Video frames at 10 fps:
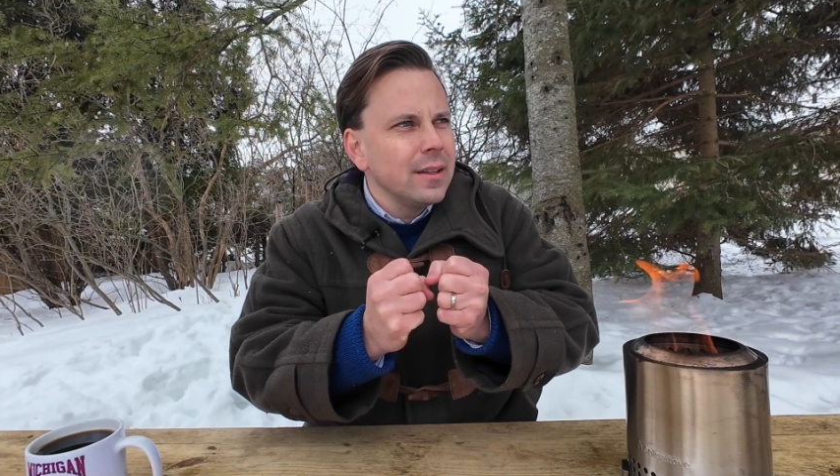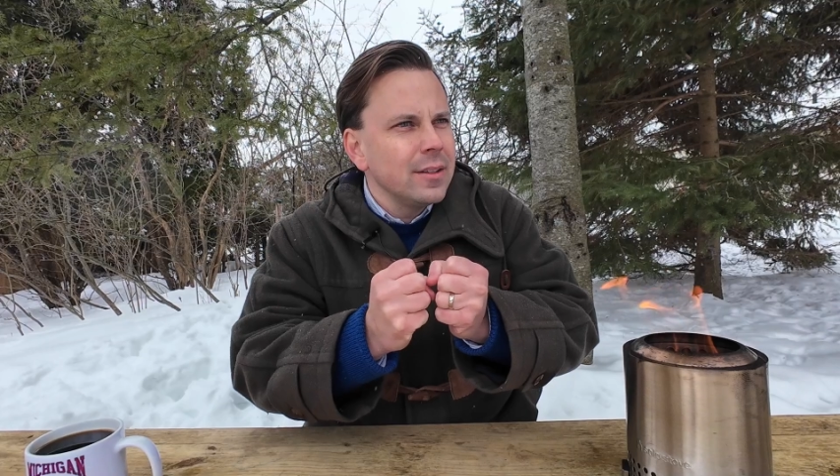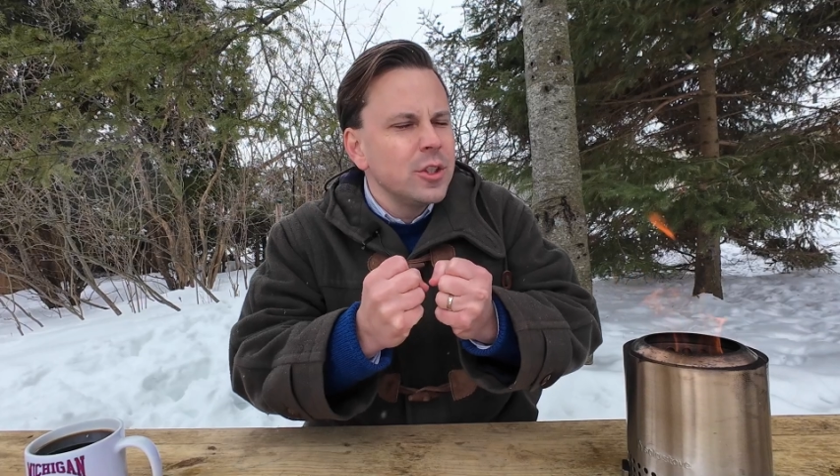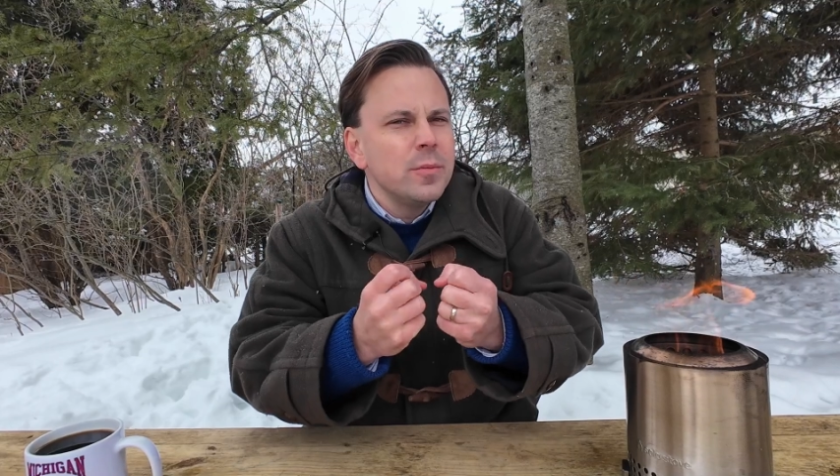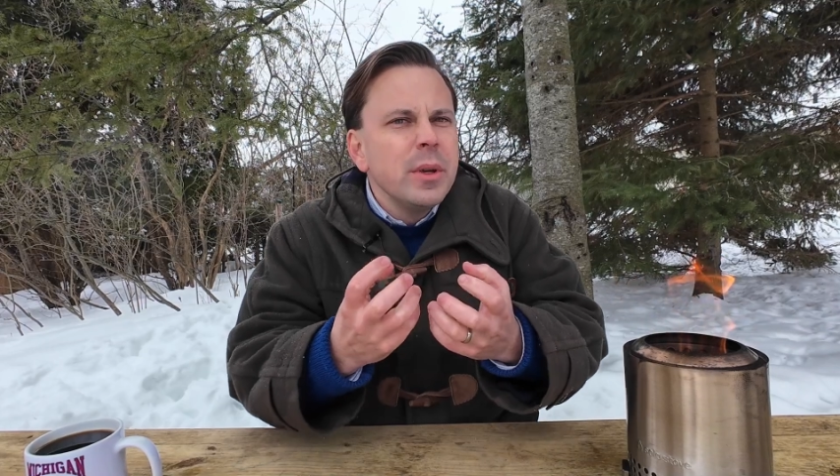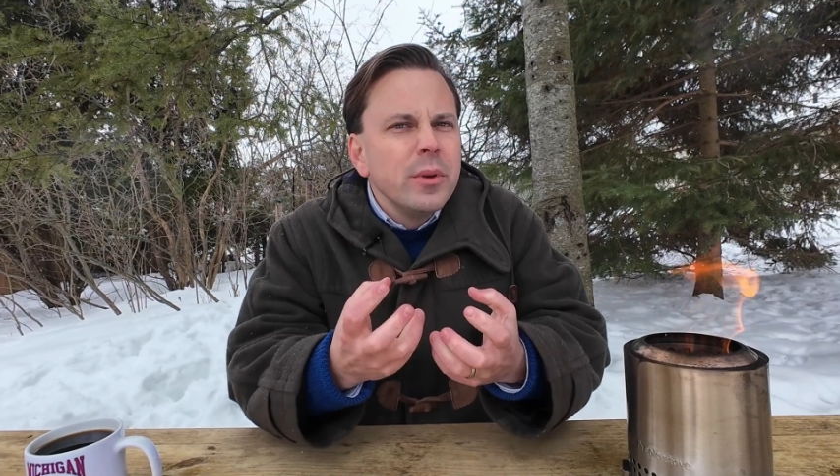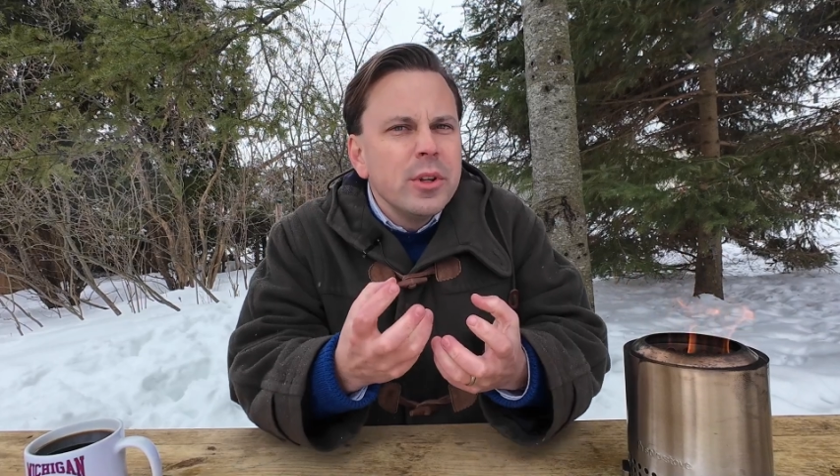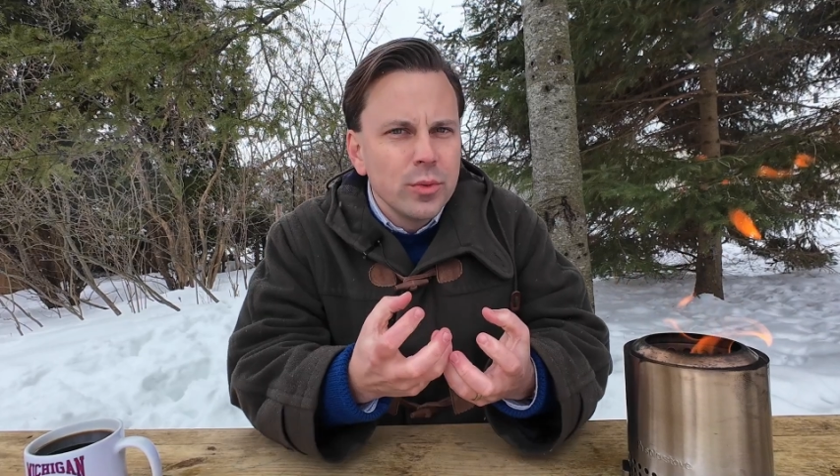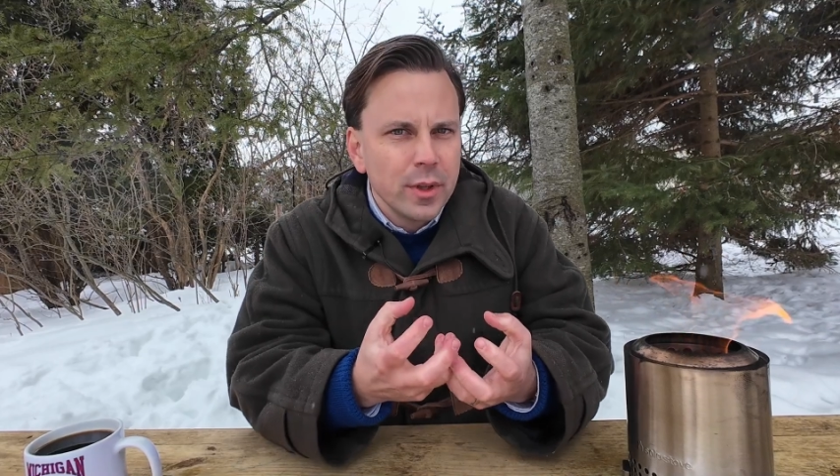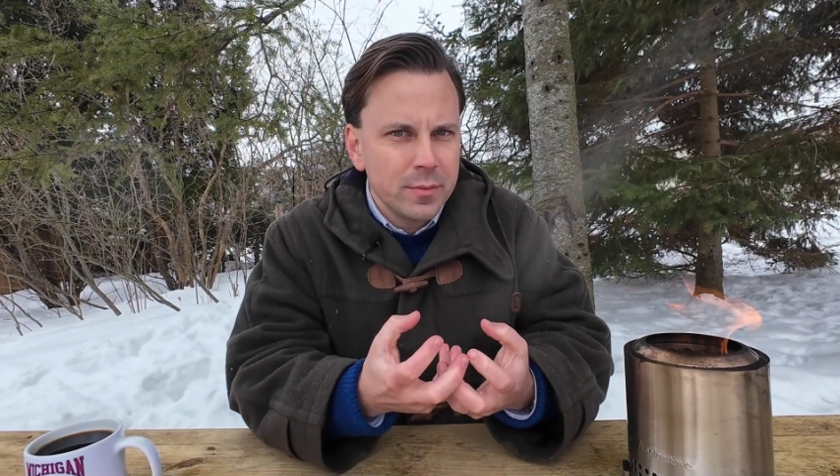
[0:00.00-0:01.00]

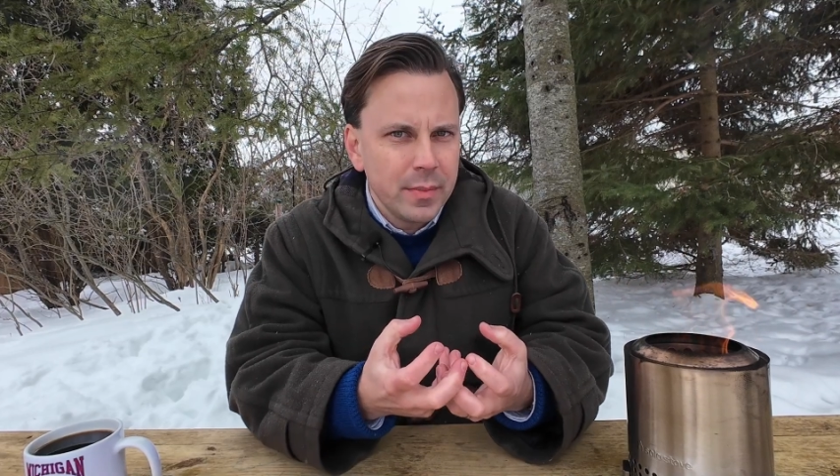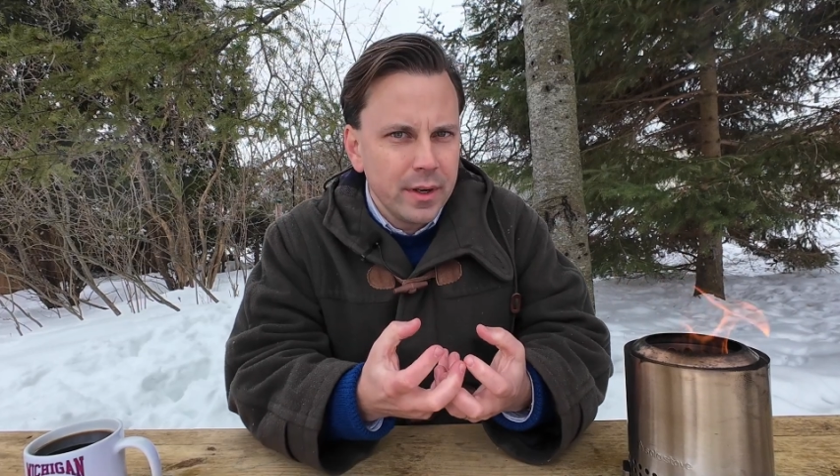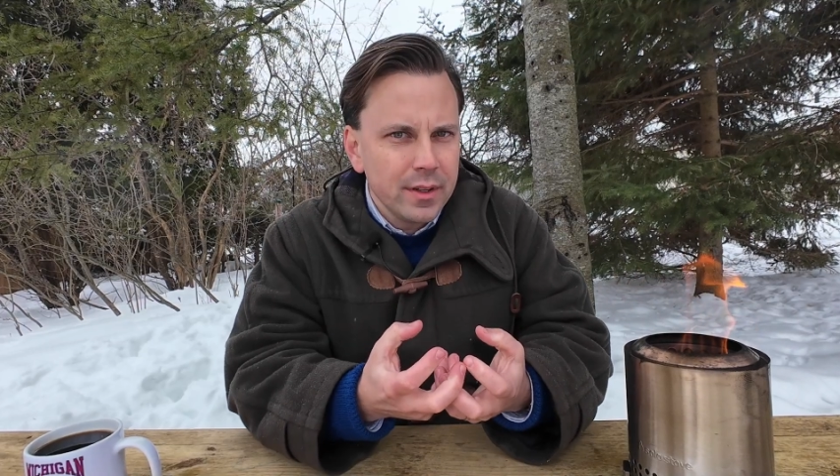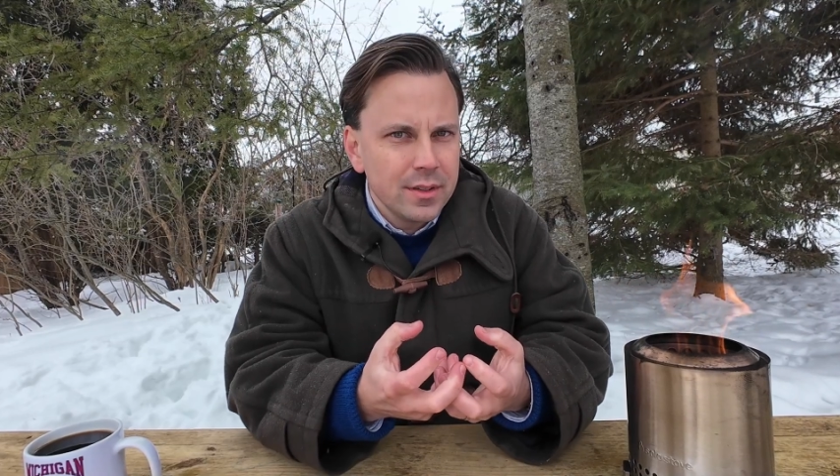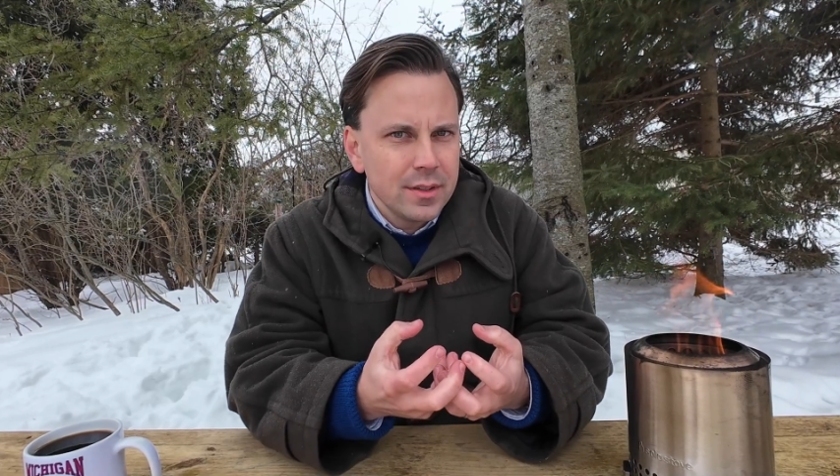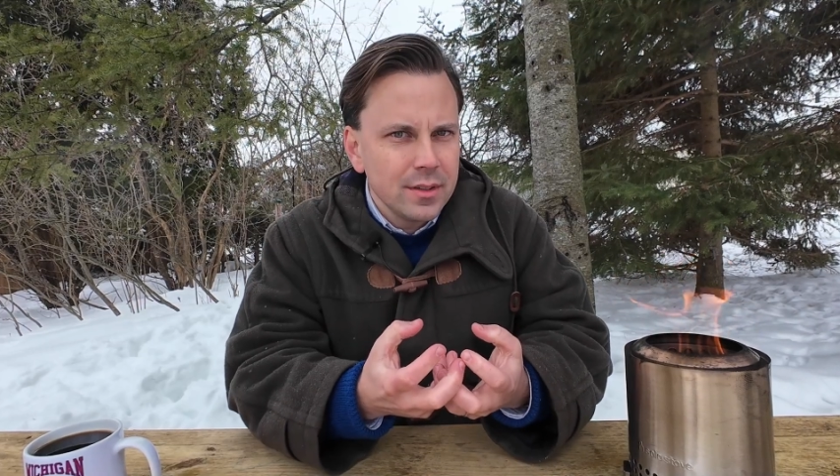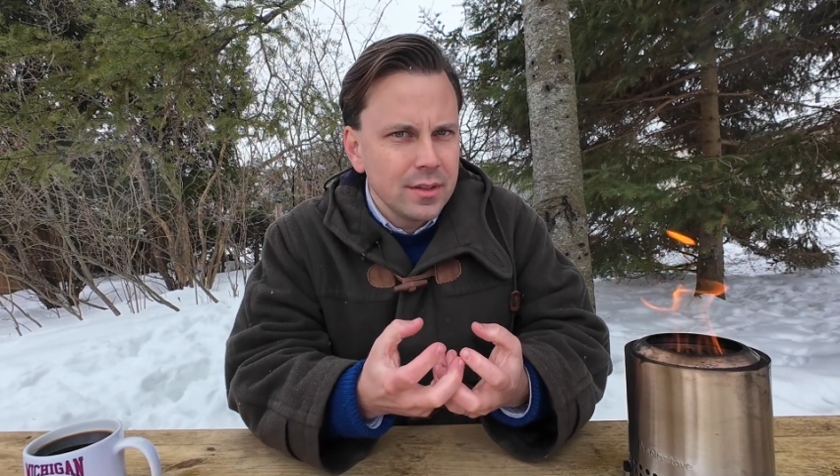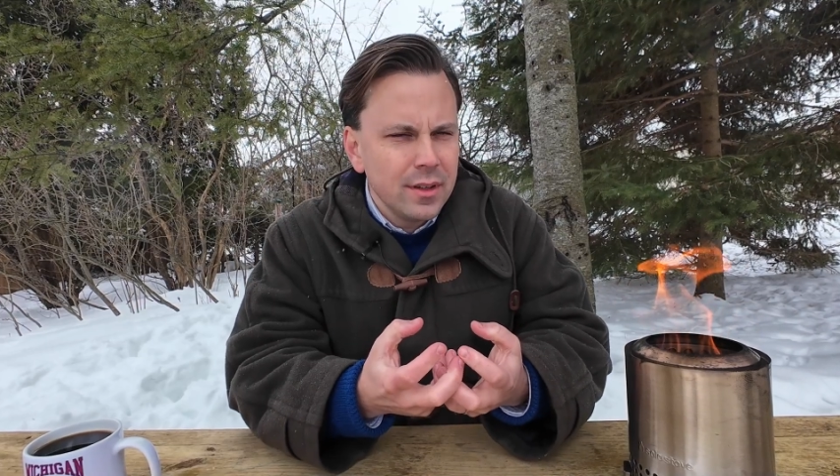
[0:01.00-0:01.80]
spiritual experience.